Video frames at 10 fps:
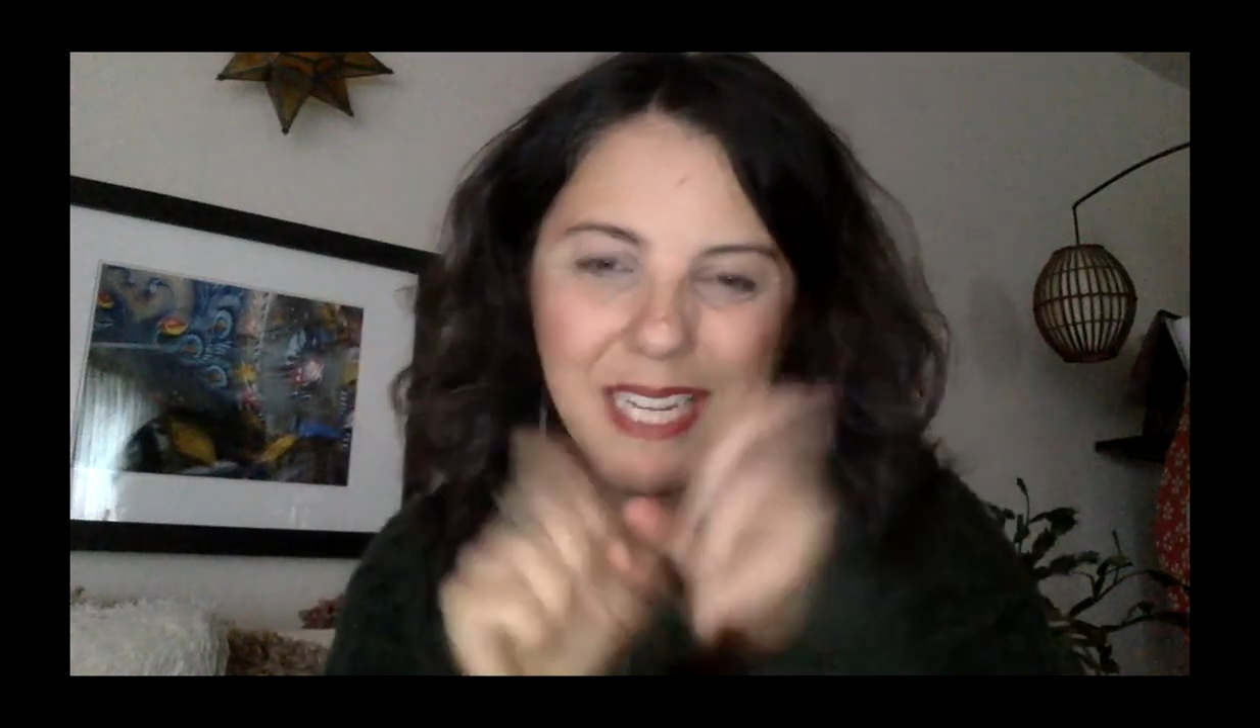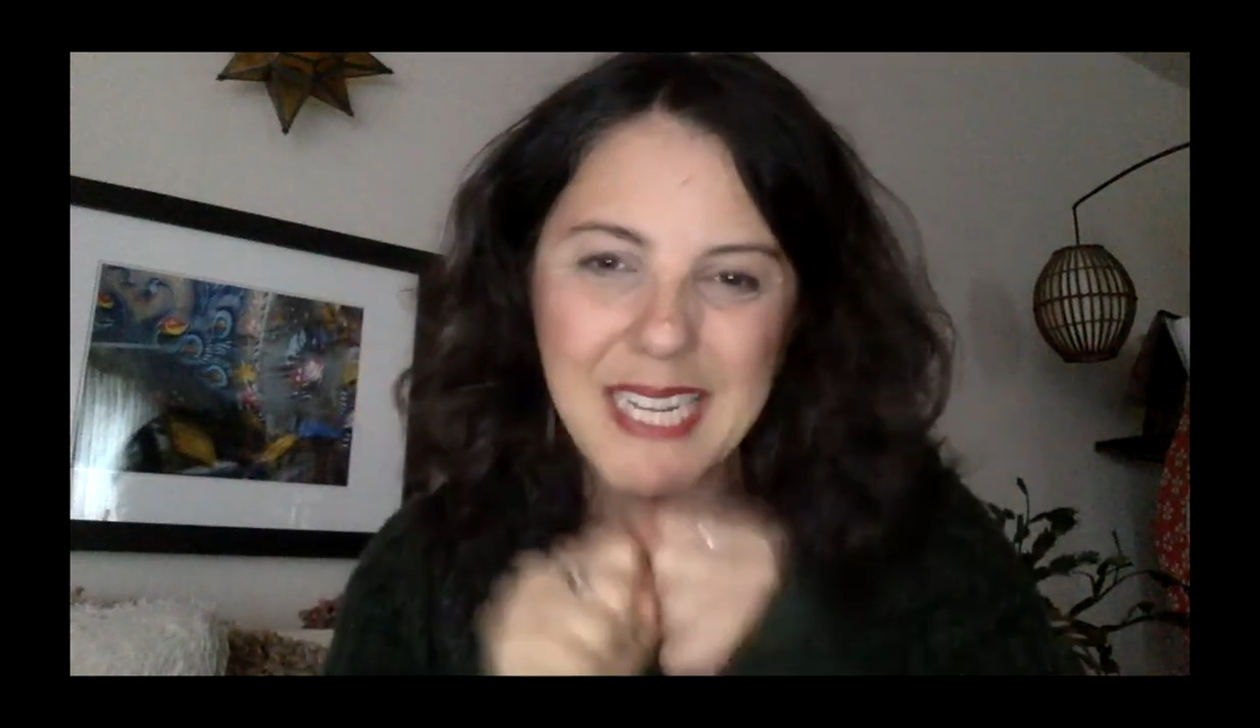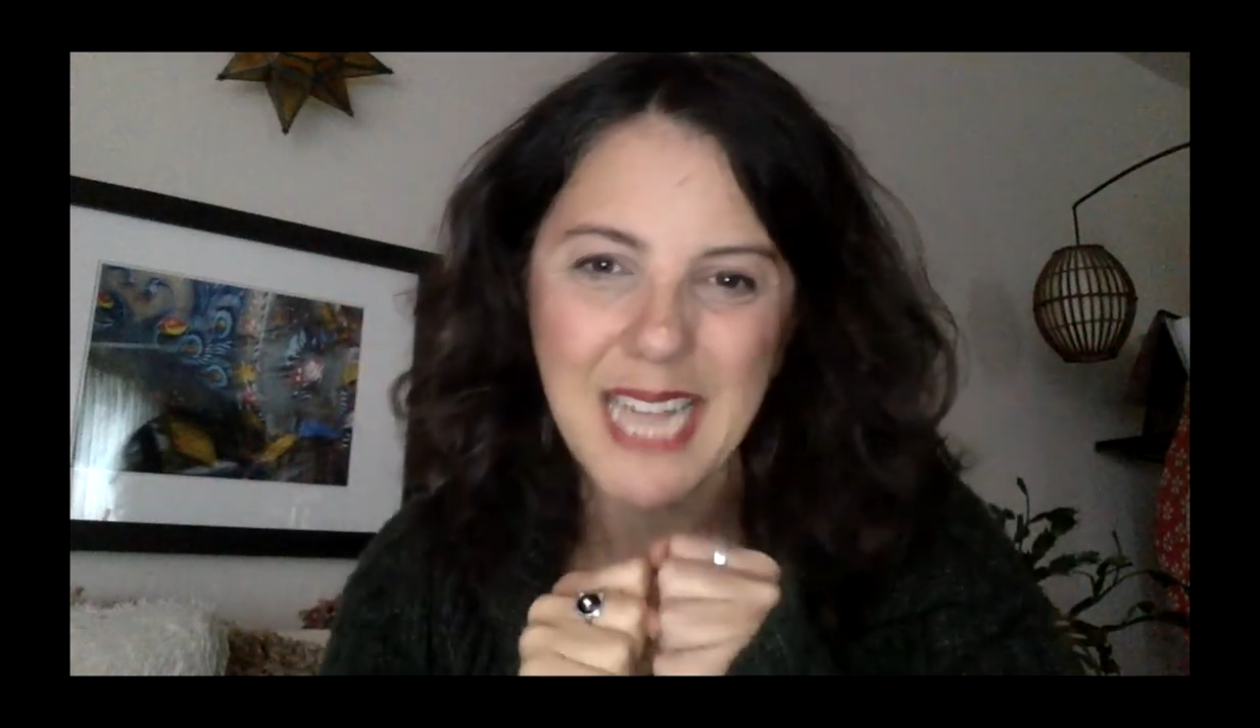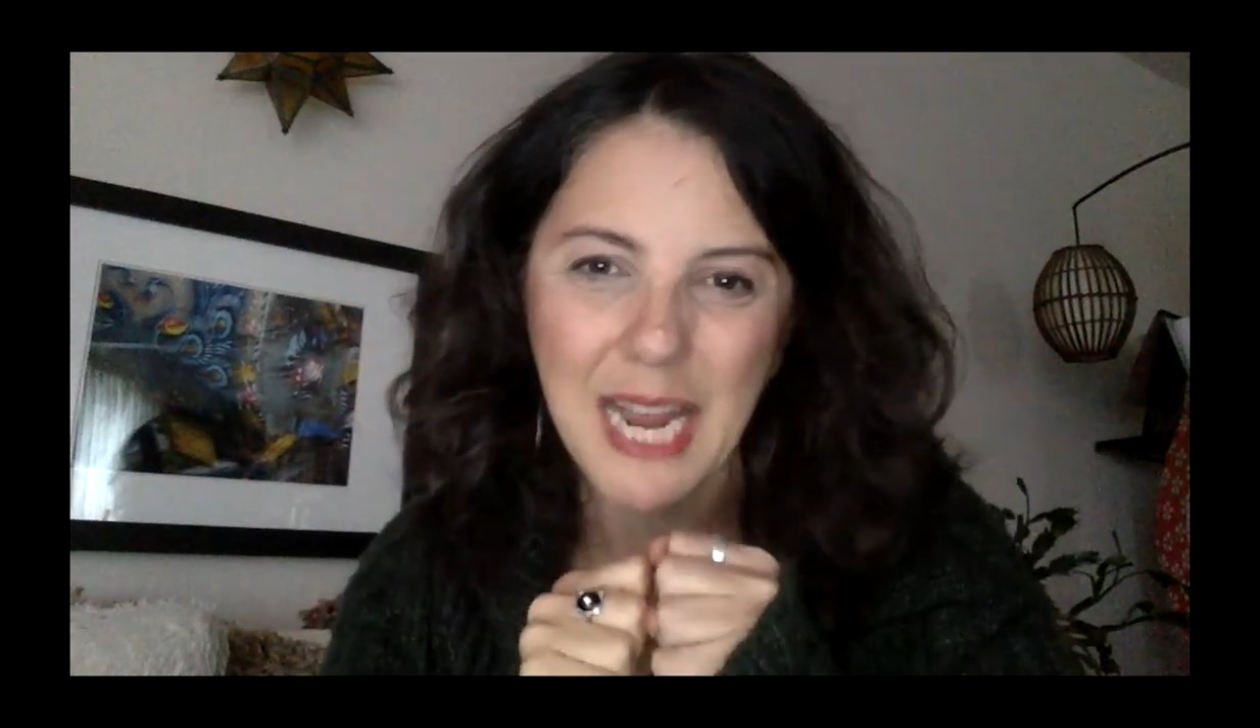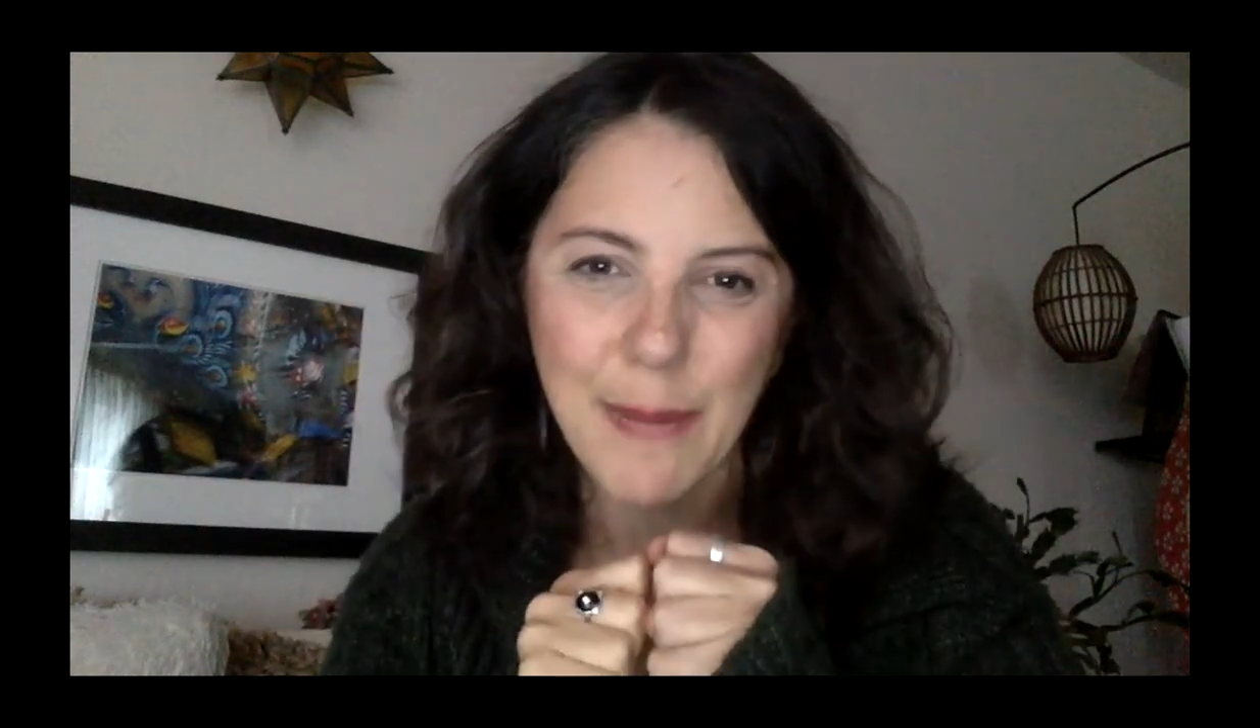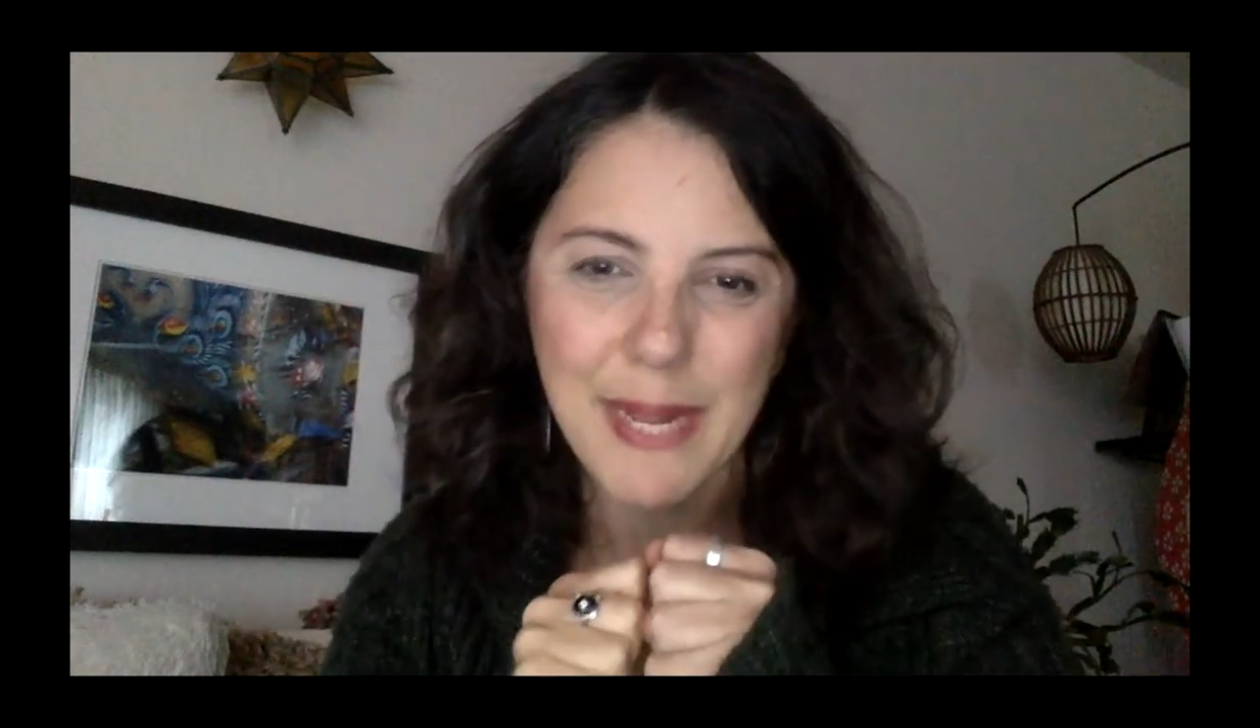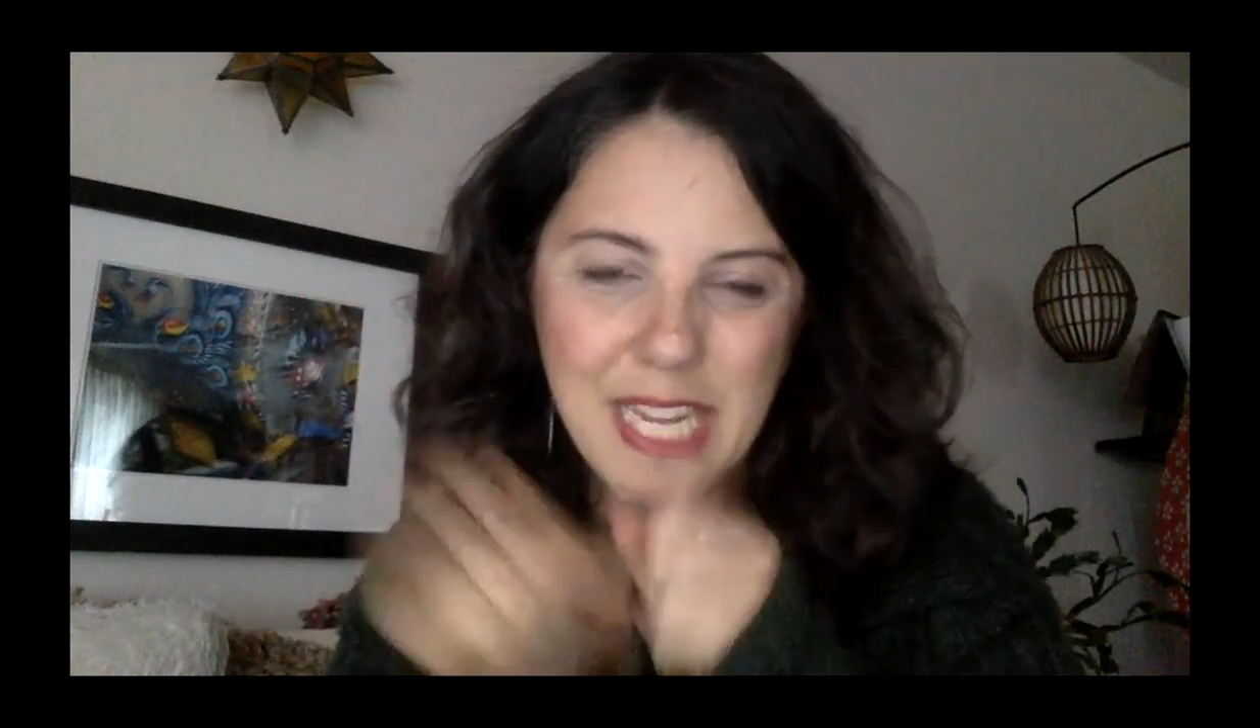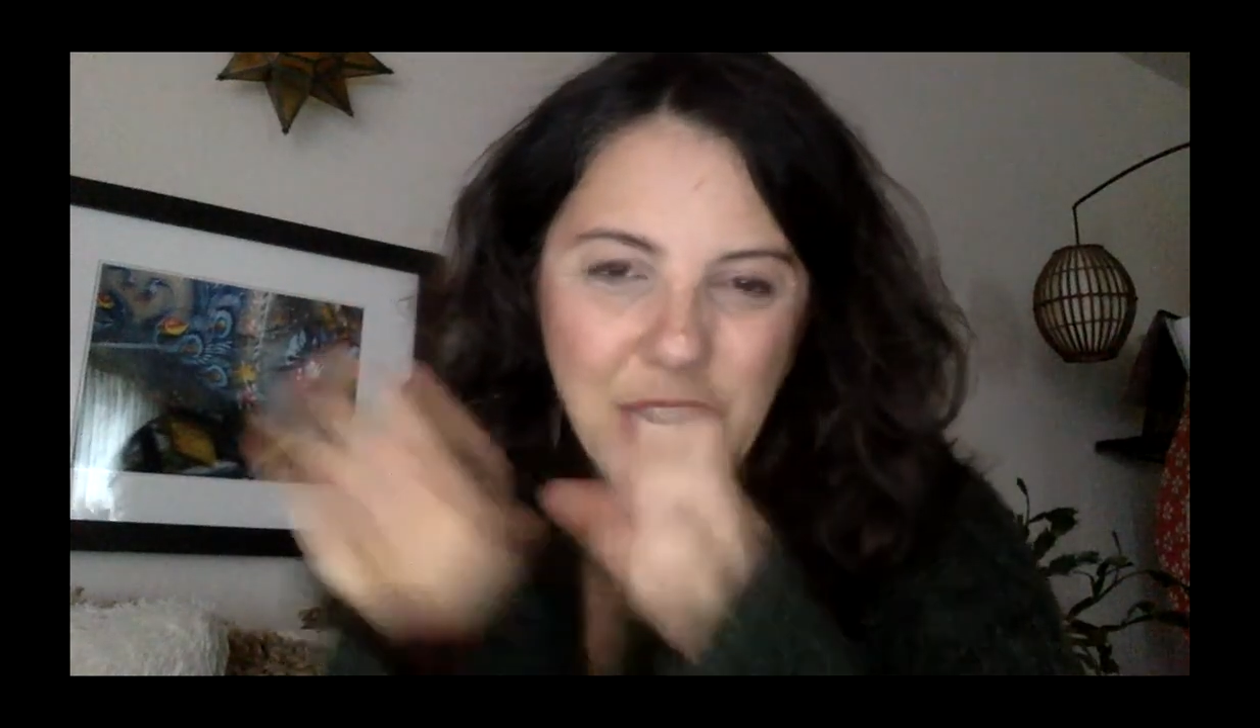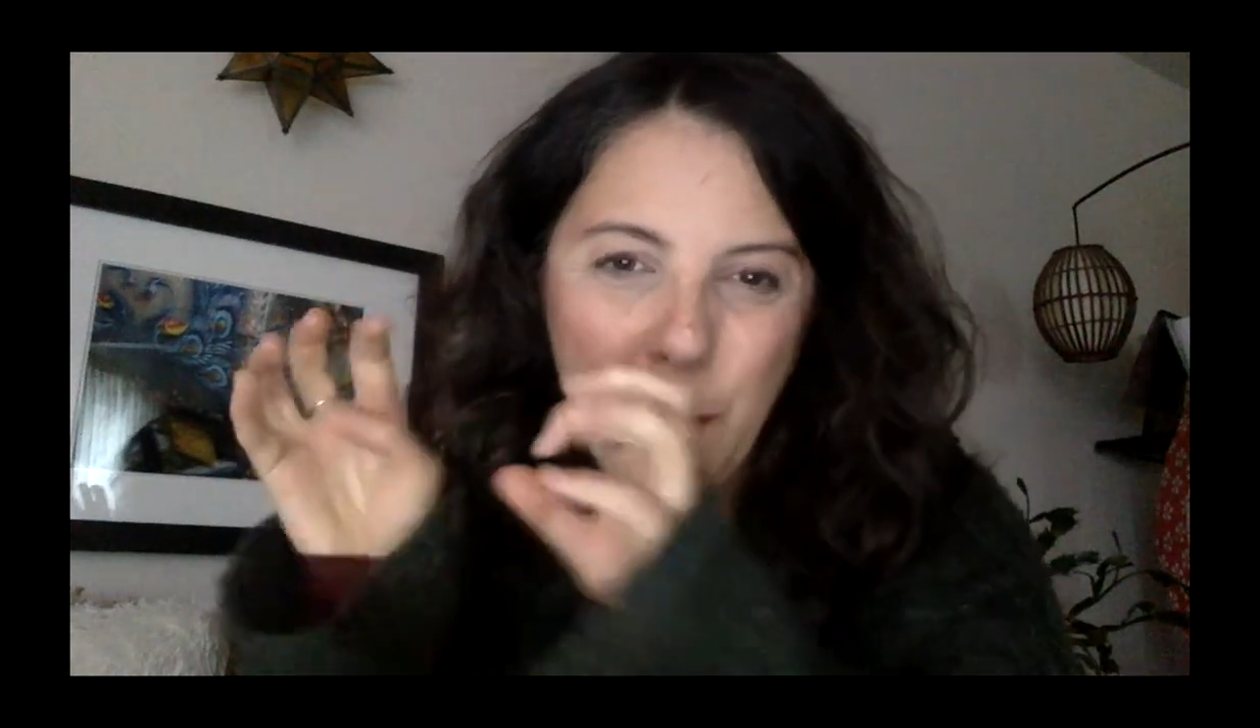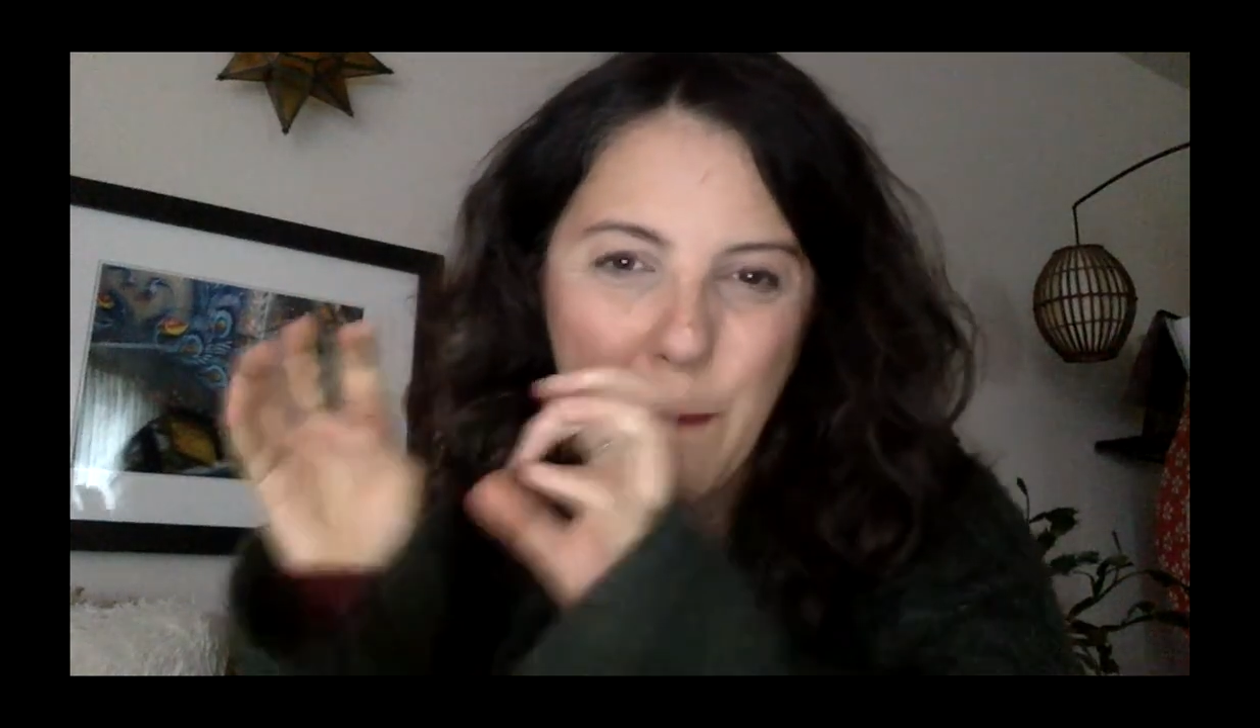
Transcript: assignments and you